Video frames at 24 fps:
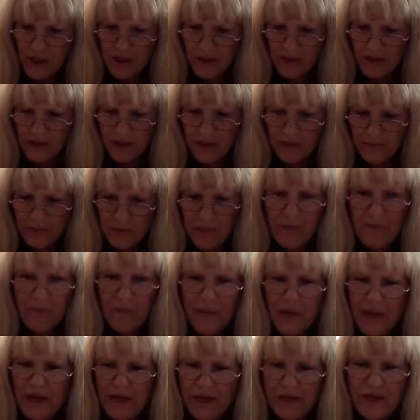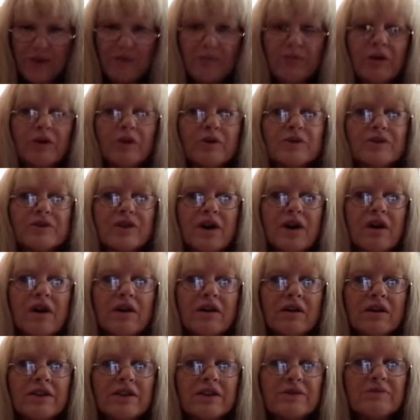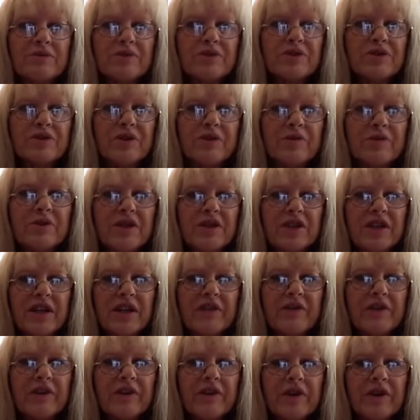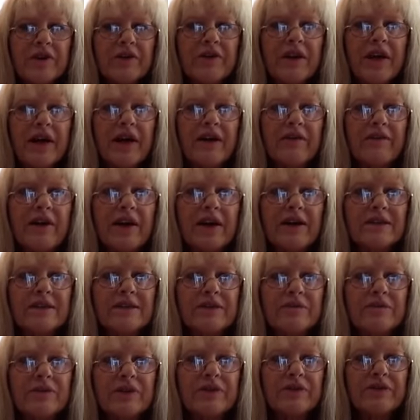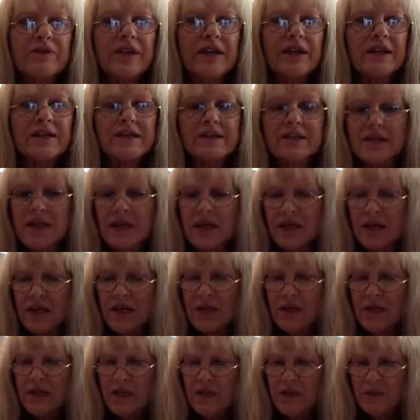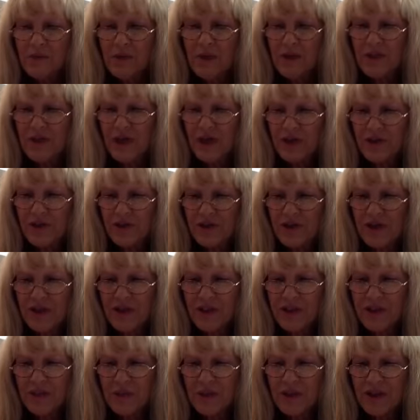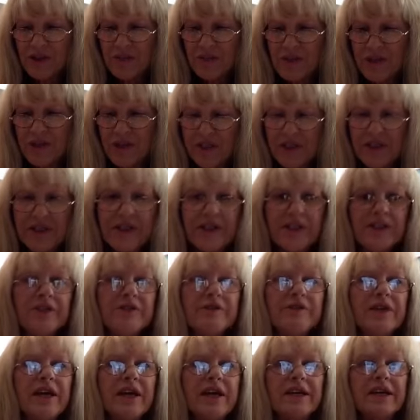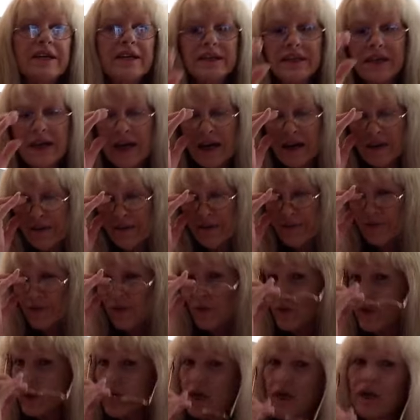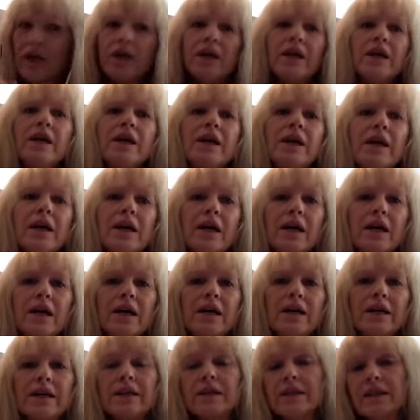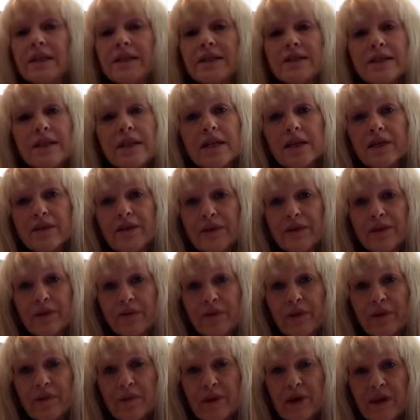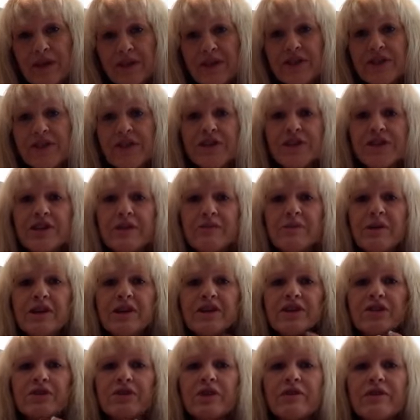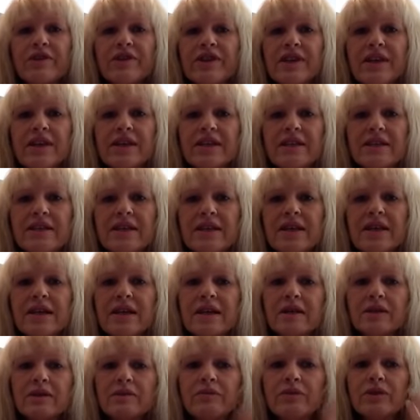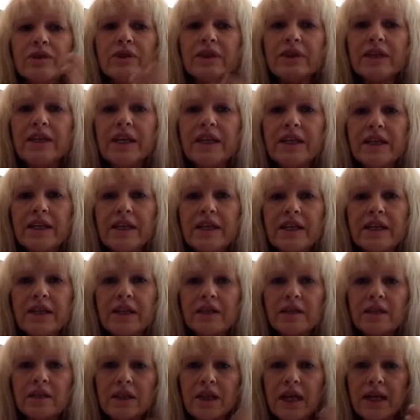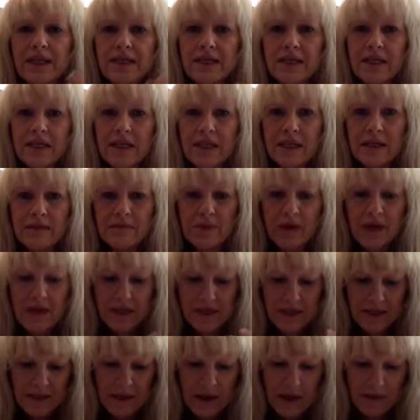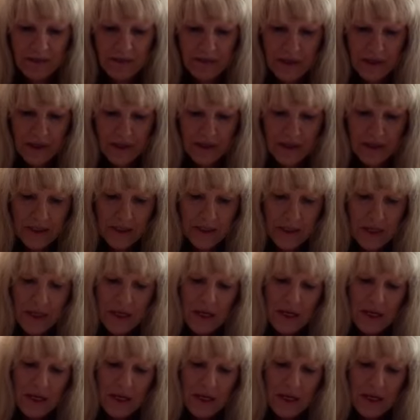this pantoprazole. It's a prescription, even though I don't have acid reflux. My doctor says he wants me to continue taking that for at least another 3 months, just to make sure everything is really getting healed nicely in my esophagus.